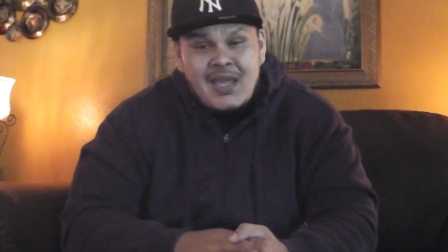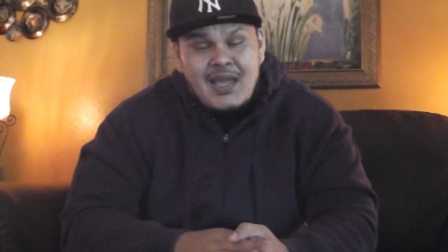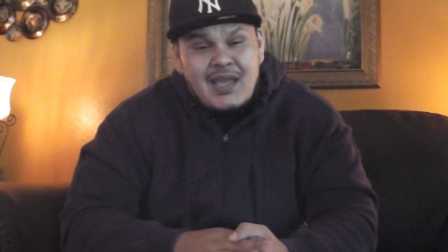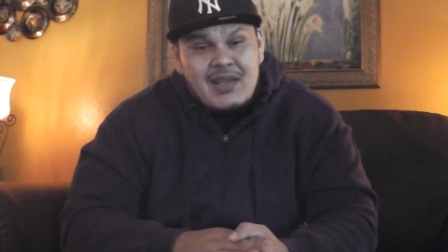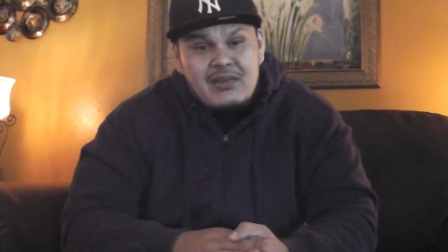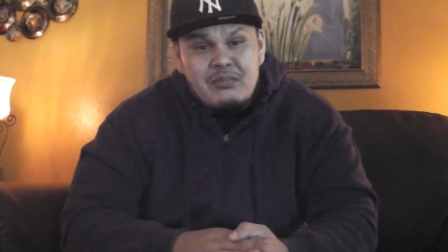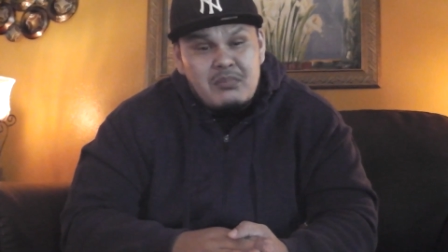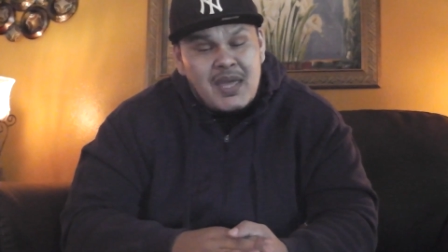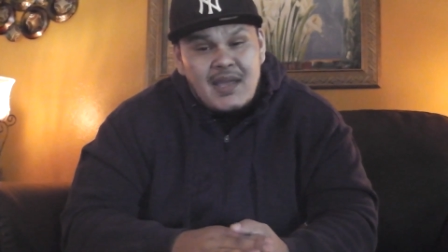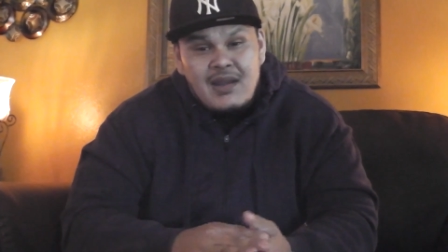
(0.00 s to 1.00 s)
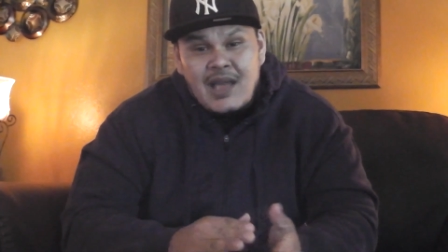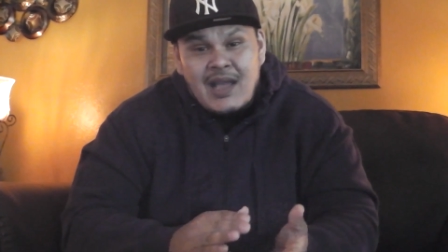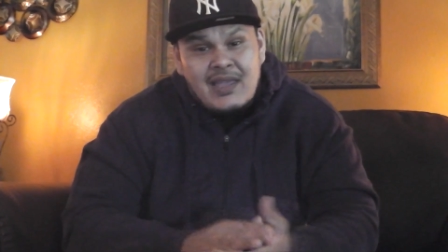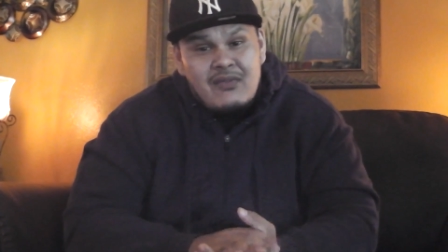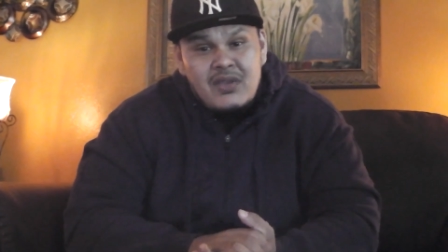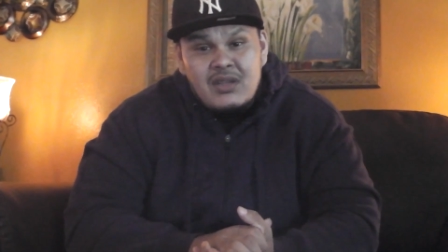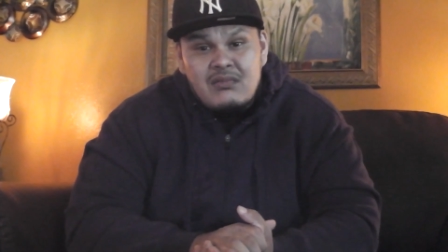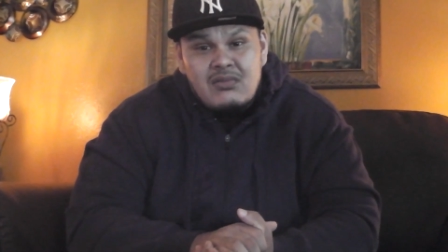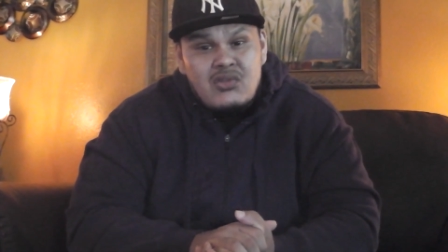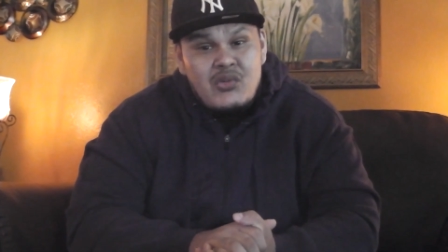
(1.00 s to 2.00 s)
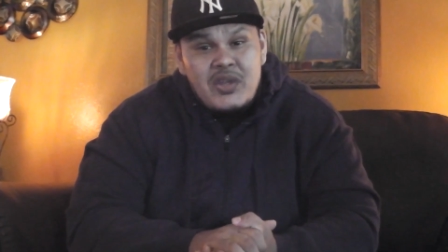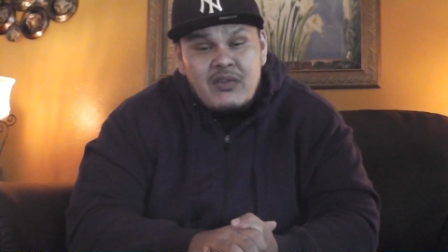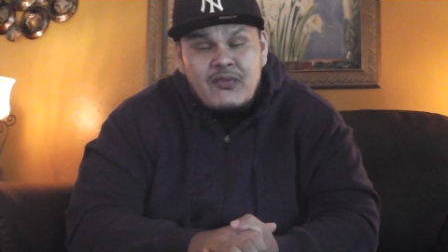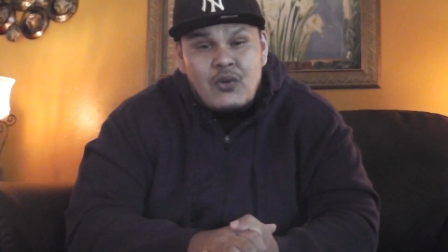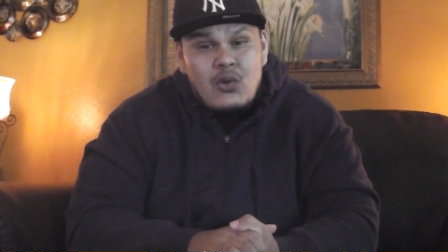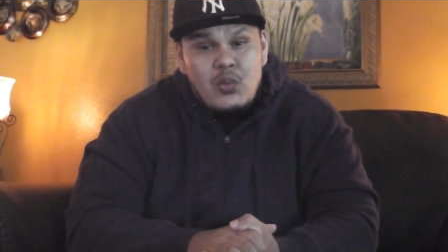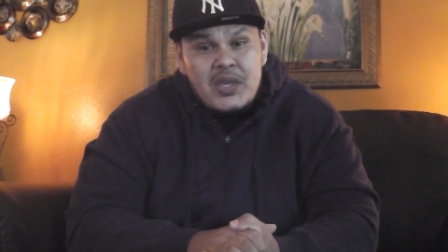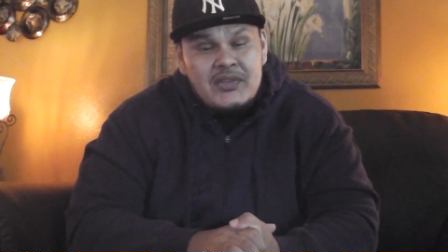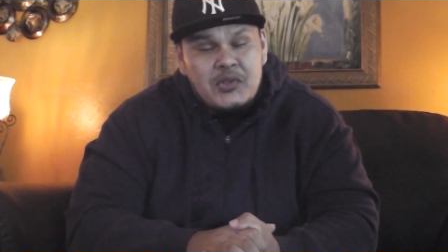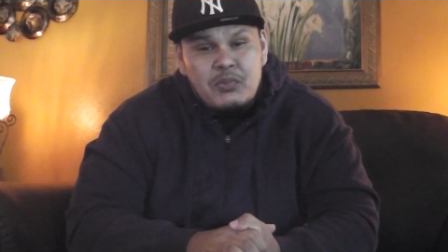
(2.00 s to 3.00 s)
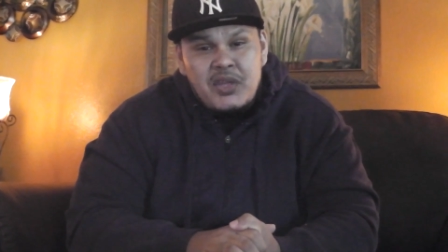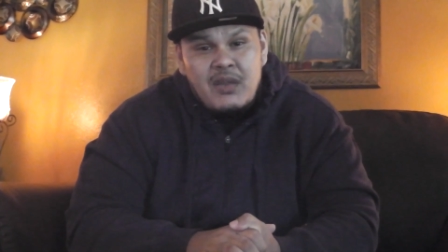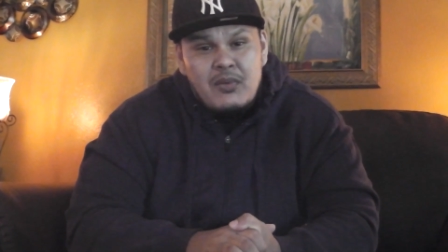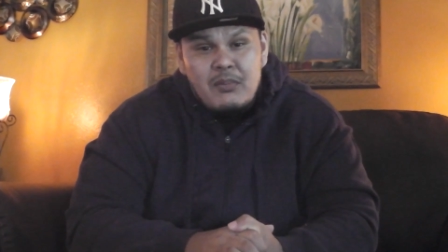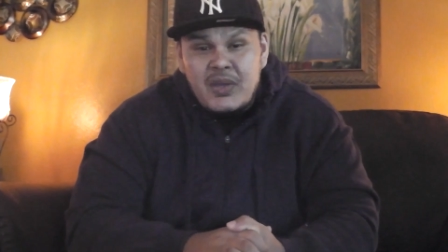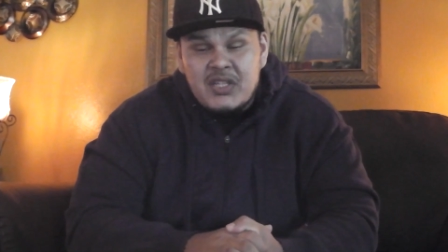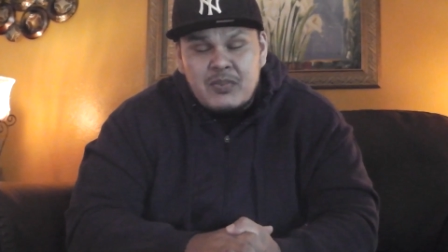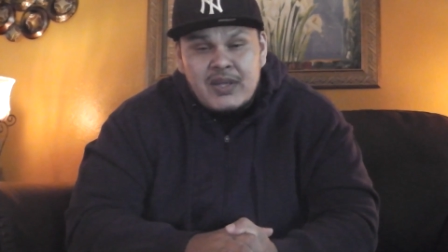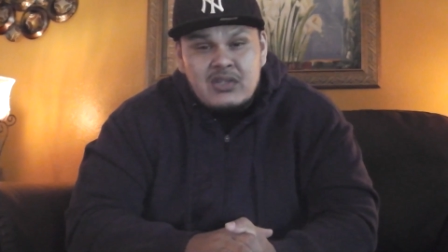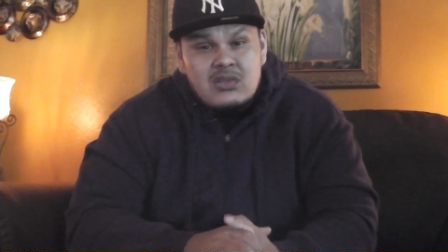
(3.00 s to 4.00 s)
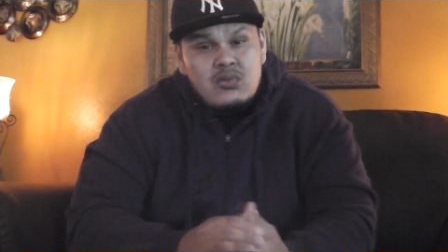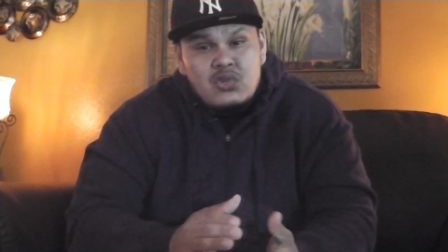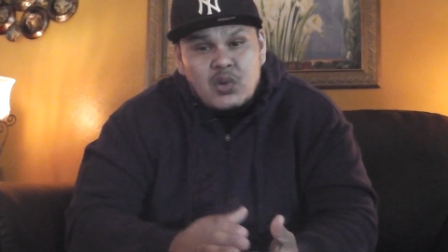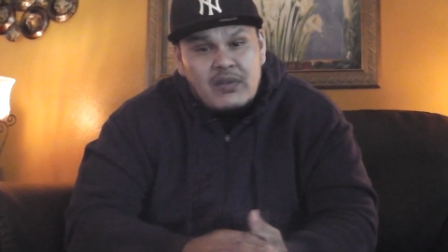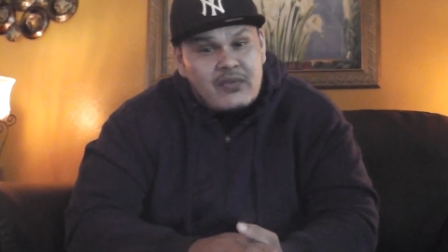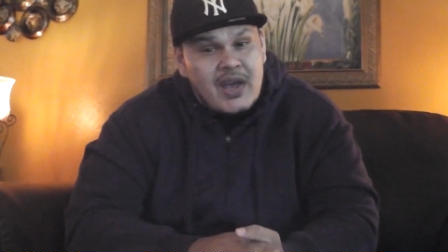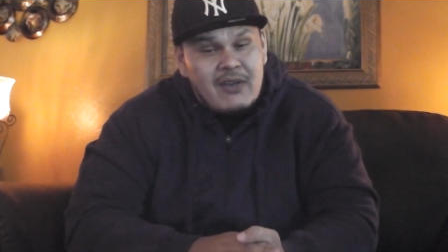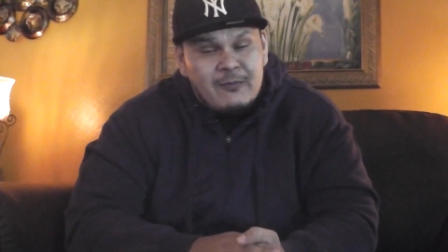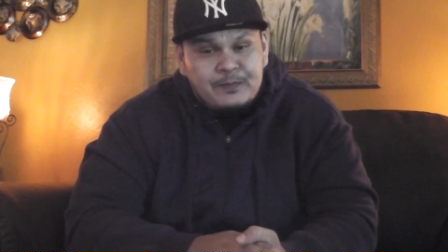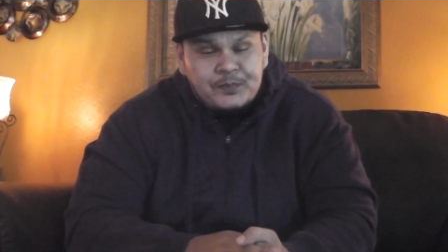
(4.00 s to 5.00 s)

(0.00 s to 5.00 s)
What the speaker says: And man, I give it 3 to 4 weeks, you'll be able to bench press 225.